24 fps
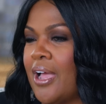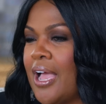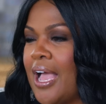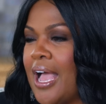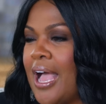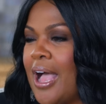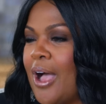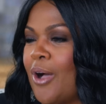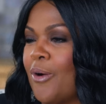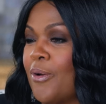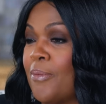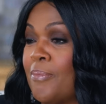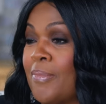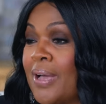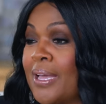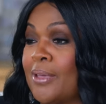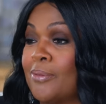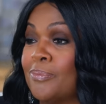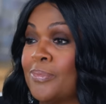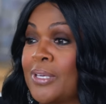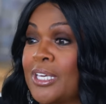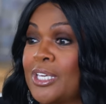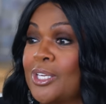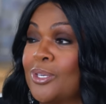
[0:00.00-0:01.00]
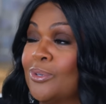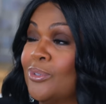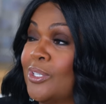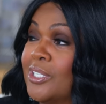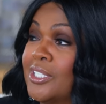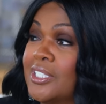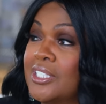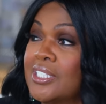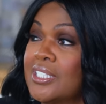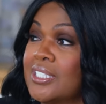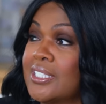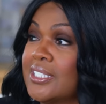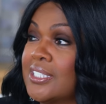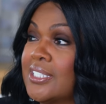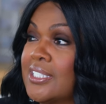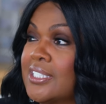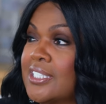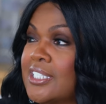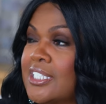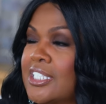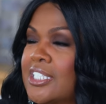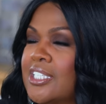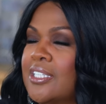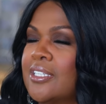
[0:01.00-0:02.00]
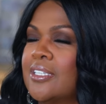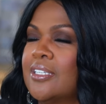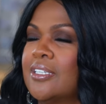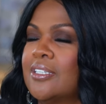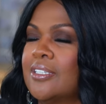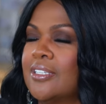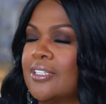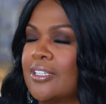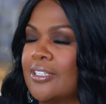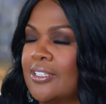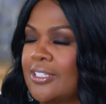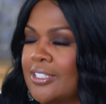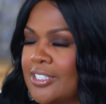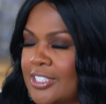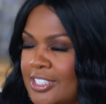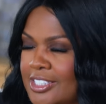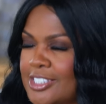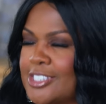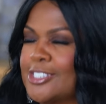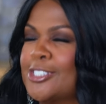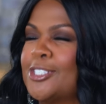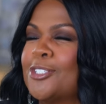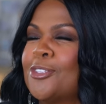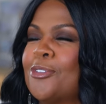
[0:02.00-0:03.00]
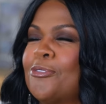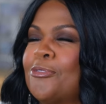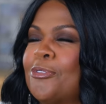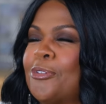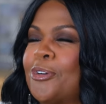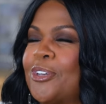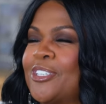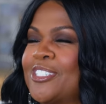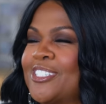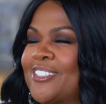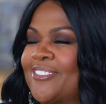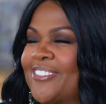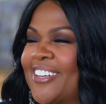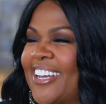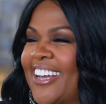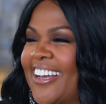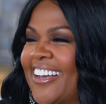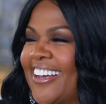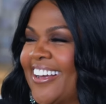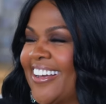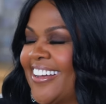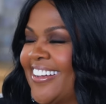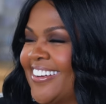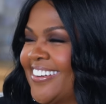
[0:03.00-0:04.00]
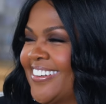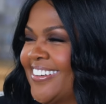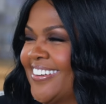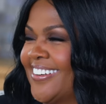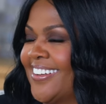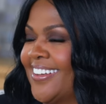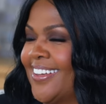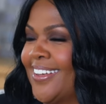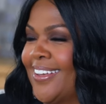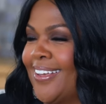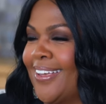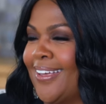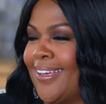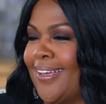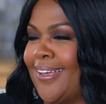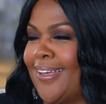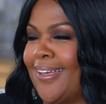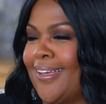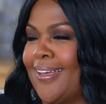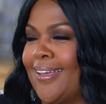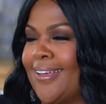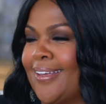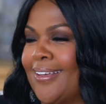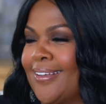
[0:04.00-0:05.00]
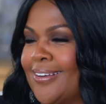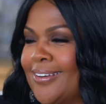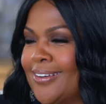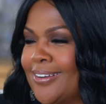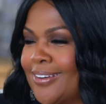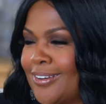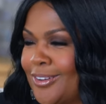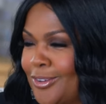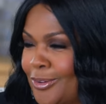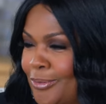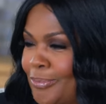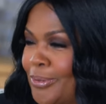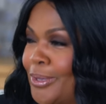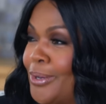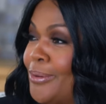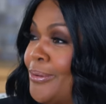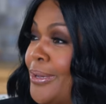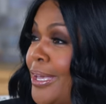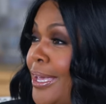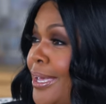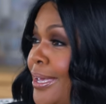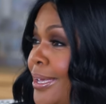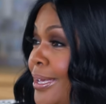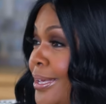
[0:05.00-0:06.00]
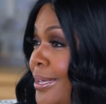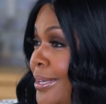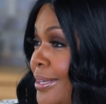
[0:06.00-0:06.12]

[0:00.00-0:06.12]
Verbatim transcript: how it might make you look. Right. Listen to the voice of God and you'll be okay.